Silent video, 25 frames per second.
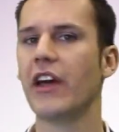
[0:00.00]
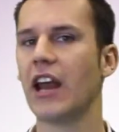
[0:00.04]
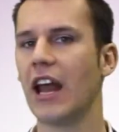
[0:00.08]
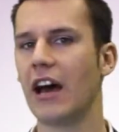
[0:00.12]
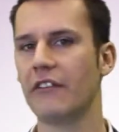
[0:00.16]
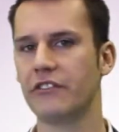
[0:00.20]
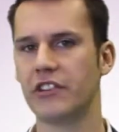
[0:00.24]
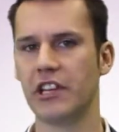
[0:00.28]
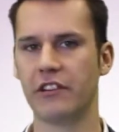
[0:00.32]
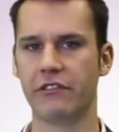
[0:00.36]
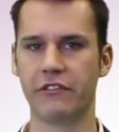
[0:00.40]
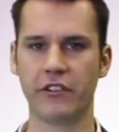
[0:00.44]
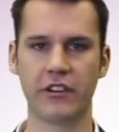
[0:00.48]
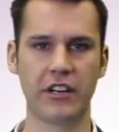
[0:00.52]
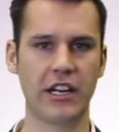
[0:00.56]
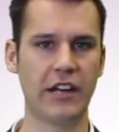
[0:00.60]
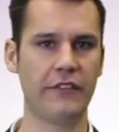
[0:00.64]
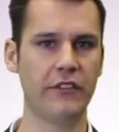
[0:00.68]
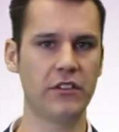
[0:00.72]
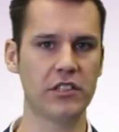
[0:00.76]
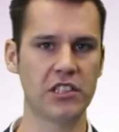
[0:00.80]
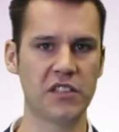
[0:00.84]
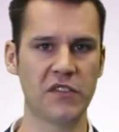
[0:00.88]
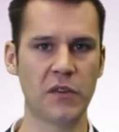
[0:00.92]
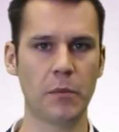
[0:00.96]
They'll have different
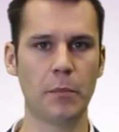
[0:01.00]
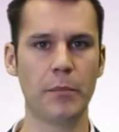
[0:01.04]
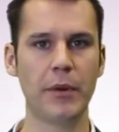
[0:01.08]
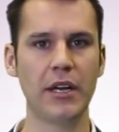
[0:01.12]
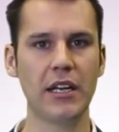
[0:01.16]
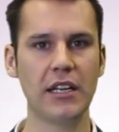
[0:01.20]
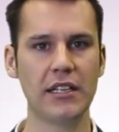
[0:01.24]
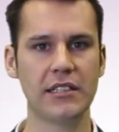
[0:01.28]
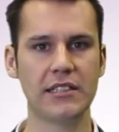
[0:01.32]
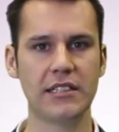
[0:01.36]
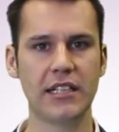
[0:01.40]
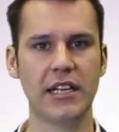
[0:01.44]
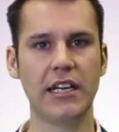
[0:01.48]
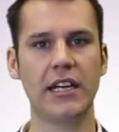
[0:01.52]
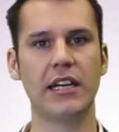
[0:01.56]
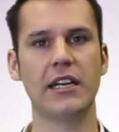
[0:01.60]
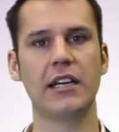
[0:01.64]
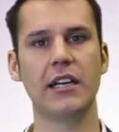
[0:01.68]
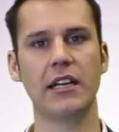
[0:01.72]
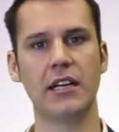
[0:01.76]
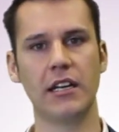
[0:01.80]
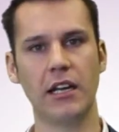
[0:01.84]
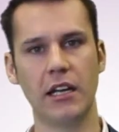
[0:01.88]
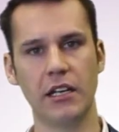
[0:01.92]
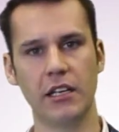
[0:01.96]
levels of
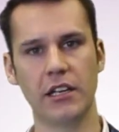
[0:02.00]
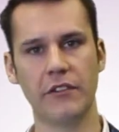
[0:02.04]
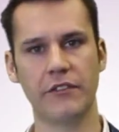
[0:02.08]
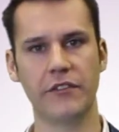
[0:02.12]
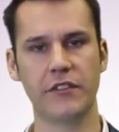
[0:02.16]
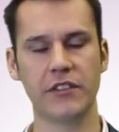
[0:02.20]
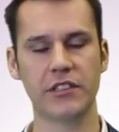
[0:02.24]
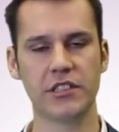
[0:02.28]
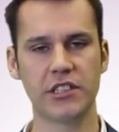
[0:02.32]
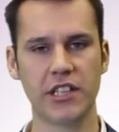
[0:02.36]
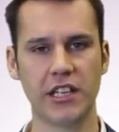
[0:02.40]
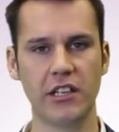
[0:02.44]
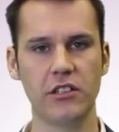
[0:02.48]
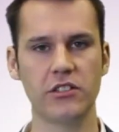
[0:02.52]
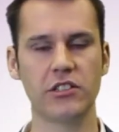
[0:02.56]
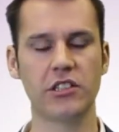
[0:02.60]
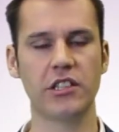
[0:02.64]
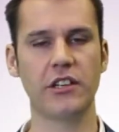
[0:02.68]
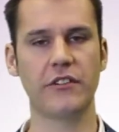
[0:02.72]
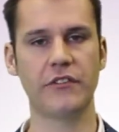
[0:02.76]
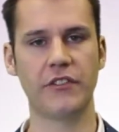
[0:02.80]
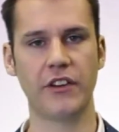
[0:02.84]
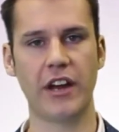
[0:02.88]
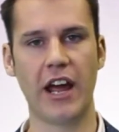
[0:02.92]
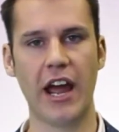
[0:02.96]
ability in different skills
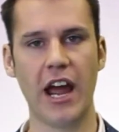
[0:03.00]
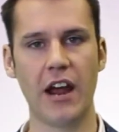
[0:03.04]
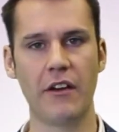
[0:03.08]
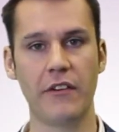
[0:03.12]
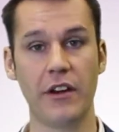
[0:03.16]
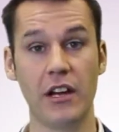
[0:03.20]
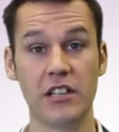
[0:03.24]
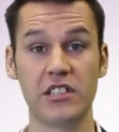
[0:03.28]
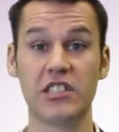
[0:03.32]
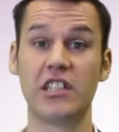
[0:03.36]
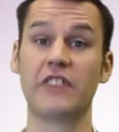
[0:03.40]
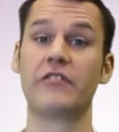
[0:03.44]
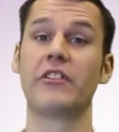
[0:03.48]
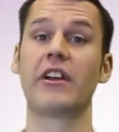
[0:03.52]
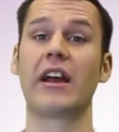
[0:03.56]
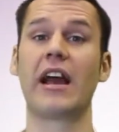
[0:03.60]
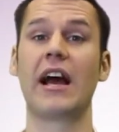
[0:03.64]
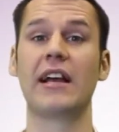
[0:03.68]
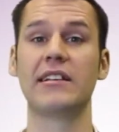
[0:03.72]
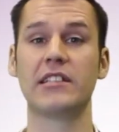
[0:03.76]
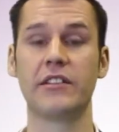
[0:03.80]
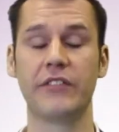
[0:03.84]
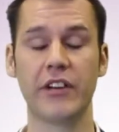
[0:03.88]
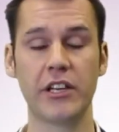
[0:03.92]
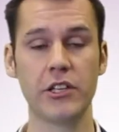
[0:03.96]
and different areas, different
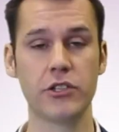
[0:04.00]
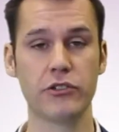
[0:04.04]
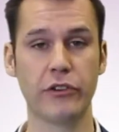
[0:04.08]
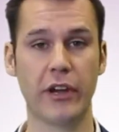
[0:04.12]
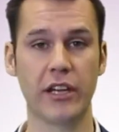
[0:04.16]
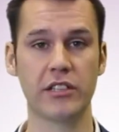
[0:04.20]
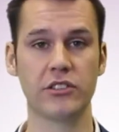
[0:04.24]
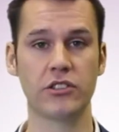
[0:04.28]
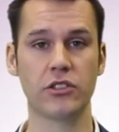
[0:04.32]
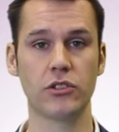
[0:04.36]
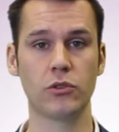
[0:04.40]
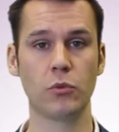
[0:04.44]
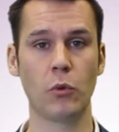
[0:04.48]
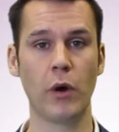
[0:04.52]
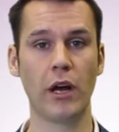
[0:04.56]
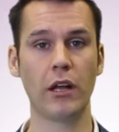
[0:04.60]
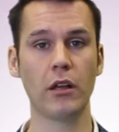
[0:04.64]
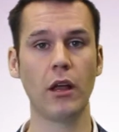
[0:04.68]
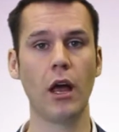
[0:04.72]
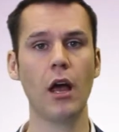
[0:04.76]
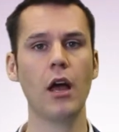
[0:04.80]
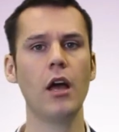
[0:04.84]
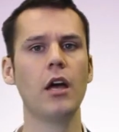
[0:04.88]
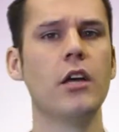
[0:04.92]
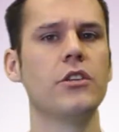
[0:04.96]
kinds of interests as
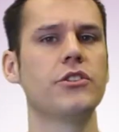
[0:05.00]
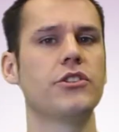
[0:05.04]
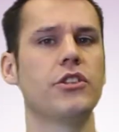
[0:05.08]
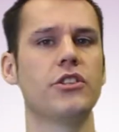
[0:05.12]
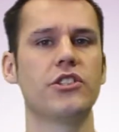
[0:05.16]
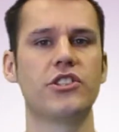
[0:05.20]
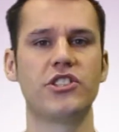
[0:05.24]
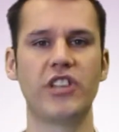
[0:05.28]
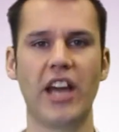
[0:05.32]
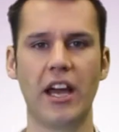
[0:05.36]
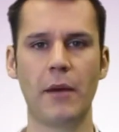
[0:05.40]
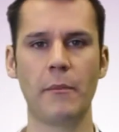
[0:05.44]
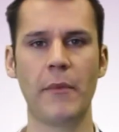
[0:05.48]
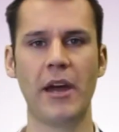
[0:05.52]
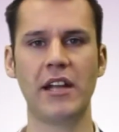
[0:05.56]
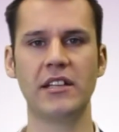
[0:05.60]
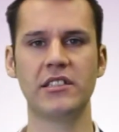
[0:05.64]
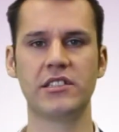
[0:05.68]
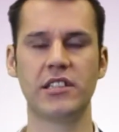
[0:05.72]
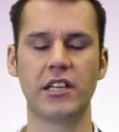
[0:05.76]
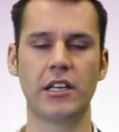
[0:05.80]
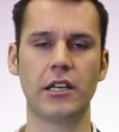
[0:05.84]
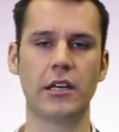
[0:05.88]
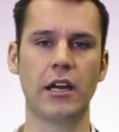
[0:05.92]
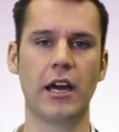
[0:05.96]
well. So
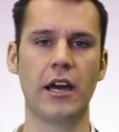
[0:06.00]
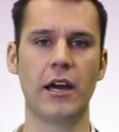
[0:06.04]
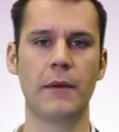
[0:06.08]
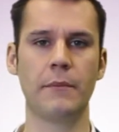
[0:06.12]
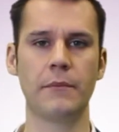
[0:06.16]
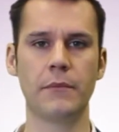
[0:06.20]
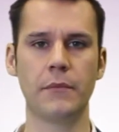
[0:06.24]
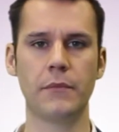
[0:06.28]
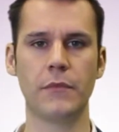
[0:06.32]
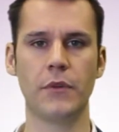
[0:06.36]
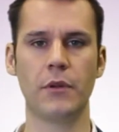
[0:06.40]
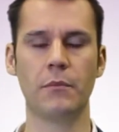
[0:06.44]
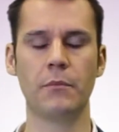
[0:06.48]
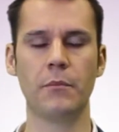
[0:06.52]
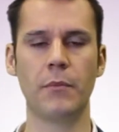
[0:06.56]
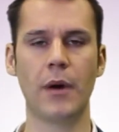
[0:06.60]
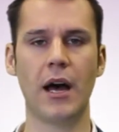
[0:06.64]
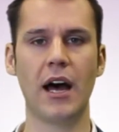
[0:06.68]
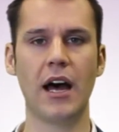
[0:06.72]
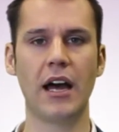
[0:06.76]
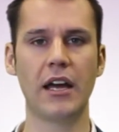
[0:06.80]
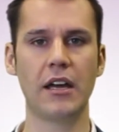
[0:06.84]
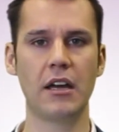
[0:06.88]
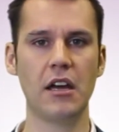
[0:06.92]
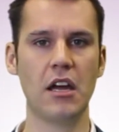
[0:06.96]
segmenting them
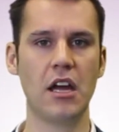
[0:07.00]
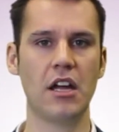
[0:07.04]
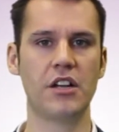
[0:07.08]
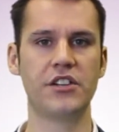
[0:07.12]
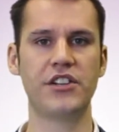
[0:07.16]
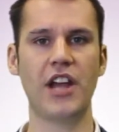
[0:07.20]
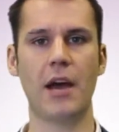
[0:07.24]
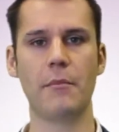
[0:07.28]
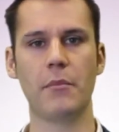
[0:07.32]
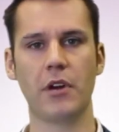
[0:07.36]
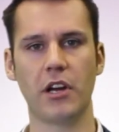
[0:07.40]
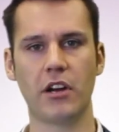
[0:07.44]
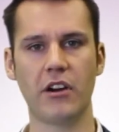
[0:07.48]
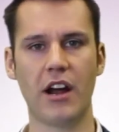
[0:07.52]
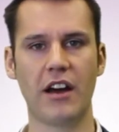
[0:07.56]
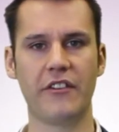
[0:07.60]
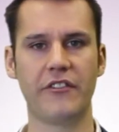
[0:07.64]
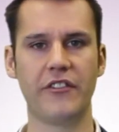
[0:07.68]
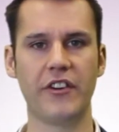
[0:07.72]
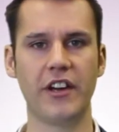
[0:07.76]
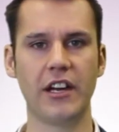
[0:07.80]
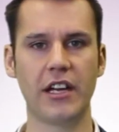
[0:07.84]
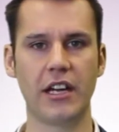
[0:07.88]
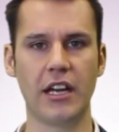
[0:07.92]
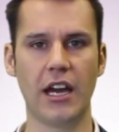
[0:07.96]
by
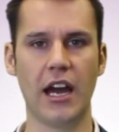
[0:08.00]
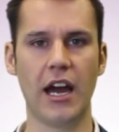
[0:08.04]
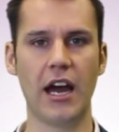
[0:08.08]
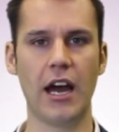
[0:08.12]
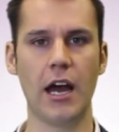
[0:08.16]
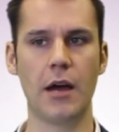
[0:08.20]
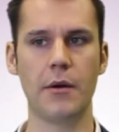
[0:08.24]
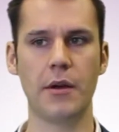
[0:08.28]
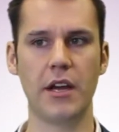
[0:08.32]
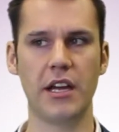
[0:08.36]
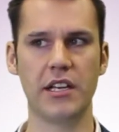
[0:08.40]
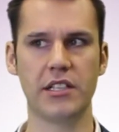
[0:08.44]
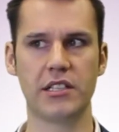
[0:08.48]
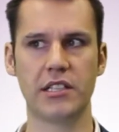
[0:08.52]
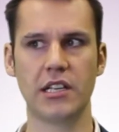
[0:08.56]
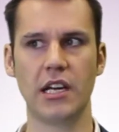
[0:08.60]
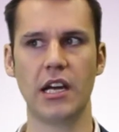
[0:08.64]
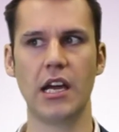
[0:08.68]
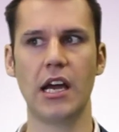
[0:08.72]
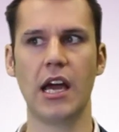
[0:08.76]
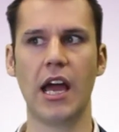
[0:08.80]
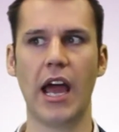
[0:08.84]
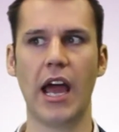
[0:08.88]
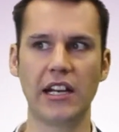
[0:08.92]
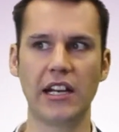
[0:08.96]
demographic is
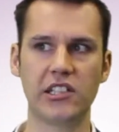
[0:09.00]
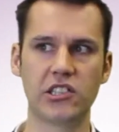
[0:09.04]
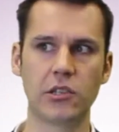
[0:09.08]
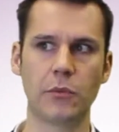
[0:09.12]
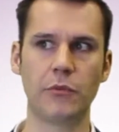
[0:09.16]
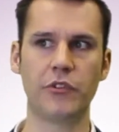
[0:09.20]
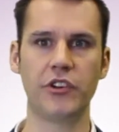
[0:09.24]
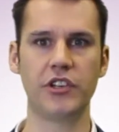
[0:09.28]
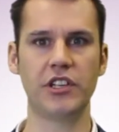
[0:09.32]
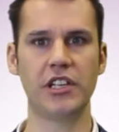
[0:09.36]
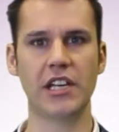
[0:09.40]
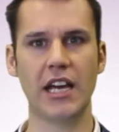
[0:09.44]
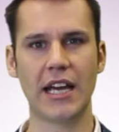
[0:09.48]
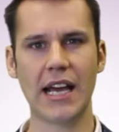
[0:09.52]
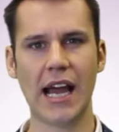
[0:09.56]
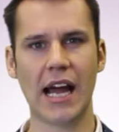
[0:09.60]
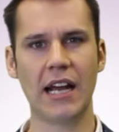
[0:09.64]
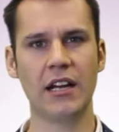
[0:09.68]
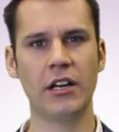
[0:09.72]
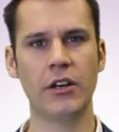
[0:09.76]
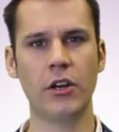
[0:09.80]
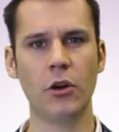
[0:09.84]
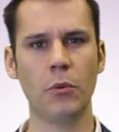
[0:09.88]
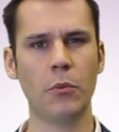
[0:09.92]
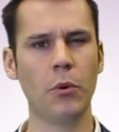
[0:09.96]
something that you
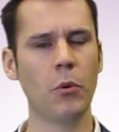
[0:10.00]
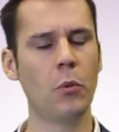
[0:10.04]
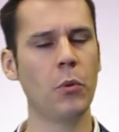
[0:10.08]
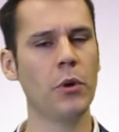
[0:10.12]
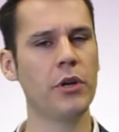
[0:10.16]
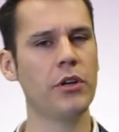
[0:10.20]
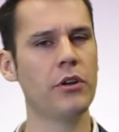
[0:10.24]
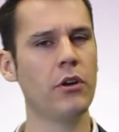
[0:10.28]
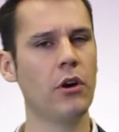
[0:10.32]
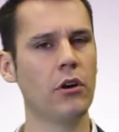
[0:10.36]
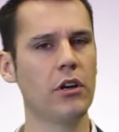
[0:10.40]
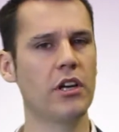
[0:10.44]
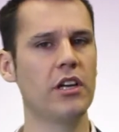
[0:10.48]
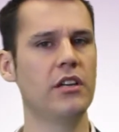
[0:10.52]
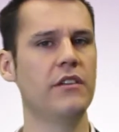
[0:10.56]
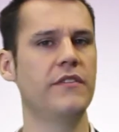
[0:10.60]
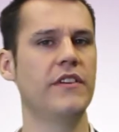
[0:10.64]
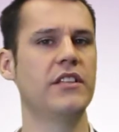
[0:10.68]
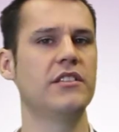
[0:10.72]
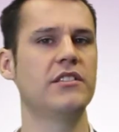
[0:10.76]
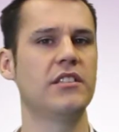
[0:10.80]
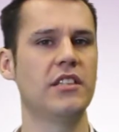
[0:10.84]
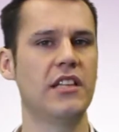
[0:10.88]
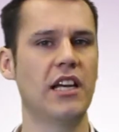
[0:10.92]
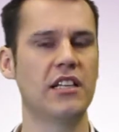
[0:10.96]
can do, but we're not
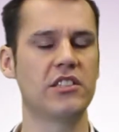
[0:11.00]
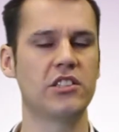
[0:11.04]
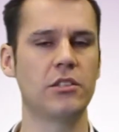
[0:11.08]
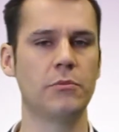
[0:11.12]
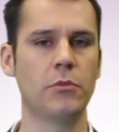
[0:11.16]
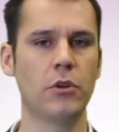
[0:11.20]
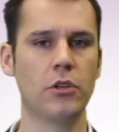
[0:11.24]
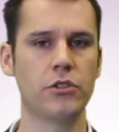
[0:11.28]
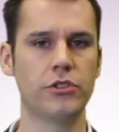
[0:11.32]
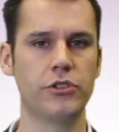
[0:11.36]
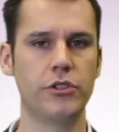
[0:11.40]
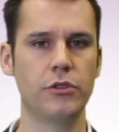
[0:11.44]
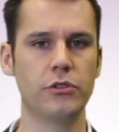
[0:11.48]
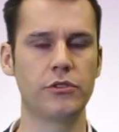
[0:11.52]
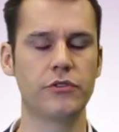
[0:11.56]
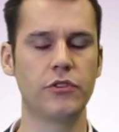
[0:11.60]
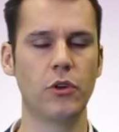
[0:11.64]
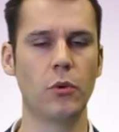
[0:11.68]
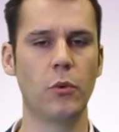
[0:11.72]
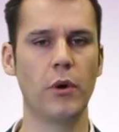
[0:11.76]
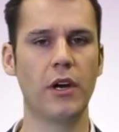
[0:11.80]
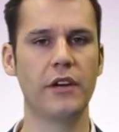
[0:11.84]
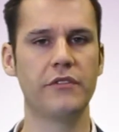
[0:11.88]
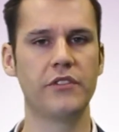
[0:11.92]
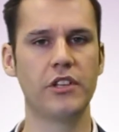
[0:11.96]
convinced that that's the most
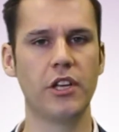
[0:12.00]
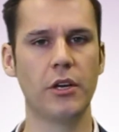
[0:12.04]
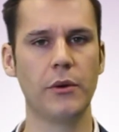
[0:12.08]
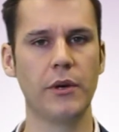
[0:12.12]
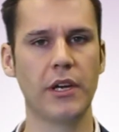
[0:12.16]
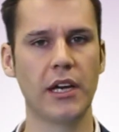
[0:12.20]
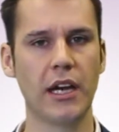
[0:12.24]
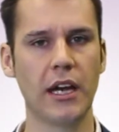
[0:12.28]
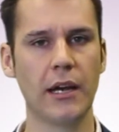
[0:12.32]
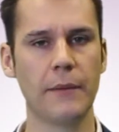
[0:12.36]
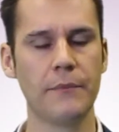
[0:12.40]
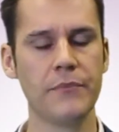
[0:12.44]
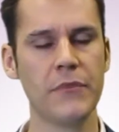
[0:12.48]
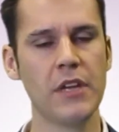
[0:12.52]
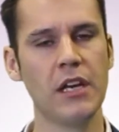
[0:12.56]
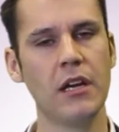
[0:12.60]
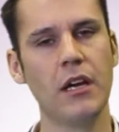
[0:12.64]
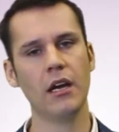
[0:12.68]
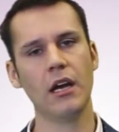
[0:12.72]
useful way of doing it.